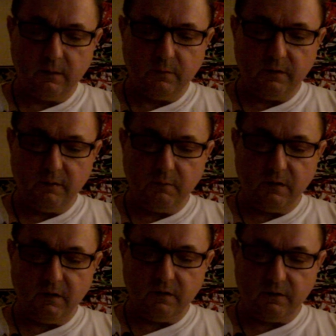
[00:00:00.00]
Within
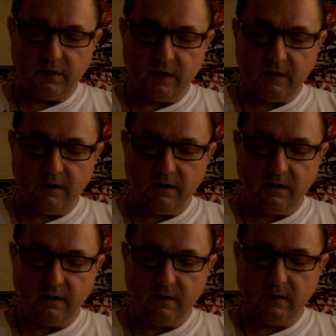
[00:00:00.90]
minutes, Kerry
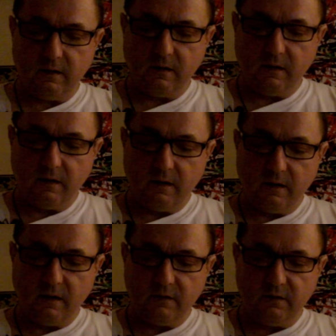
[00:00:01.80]

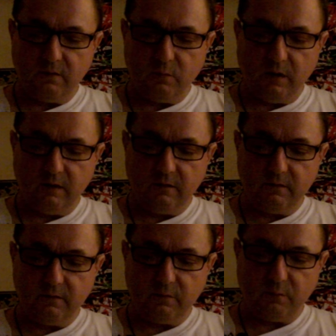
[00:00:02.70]
has his wings,
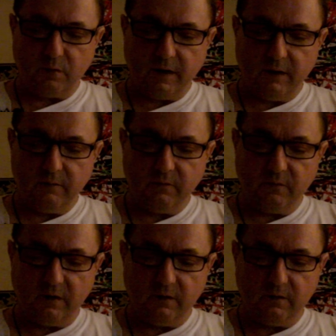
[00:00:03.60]
brown
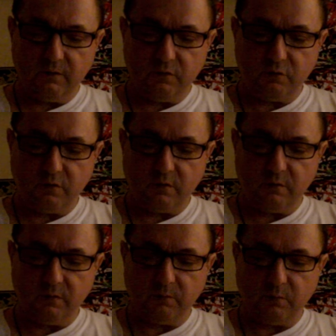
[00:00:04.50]
feathers strung
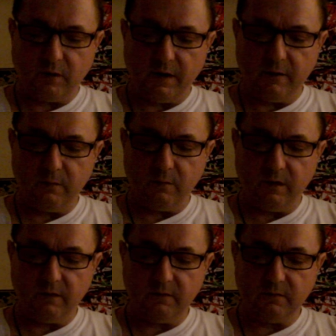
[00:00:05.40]
with proud
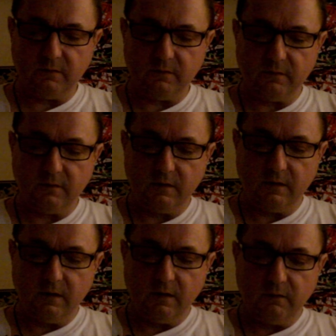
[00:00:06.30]
wings.
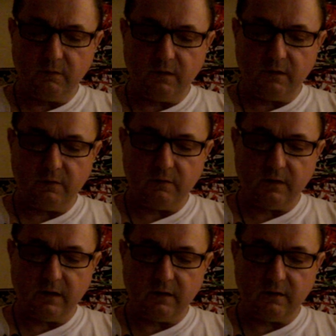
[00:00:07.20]
Terrestrial
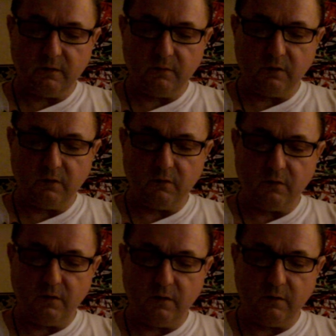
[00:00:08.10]
gathers him in
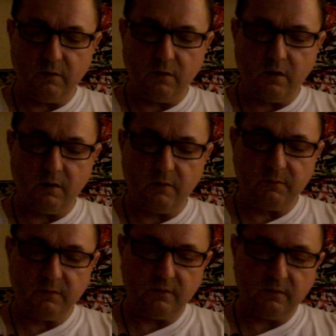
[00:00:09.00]
her
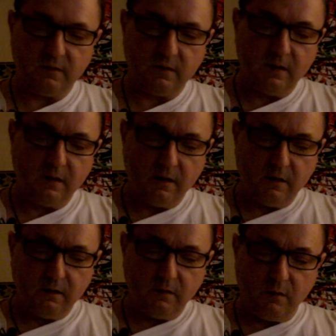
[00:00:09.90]
arms.
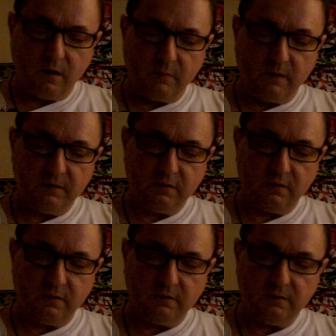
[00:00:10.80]
You are my
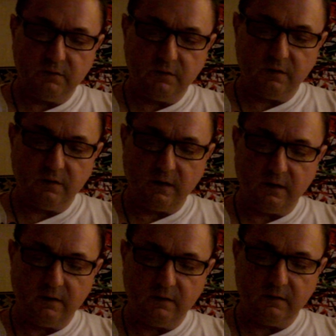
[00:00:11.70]
son, she
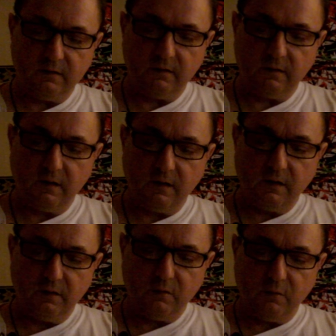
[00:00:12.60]
says.
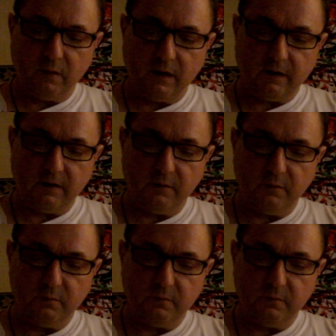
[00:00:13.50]
You're back home.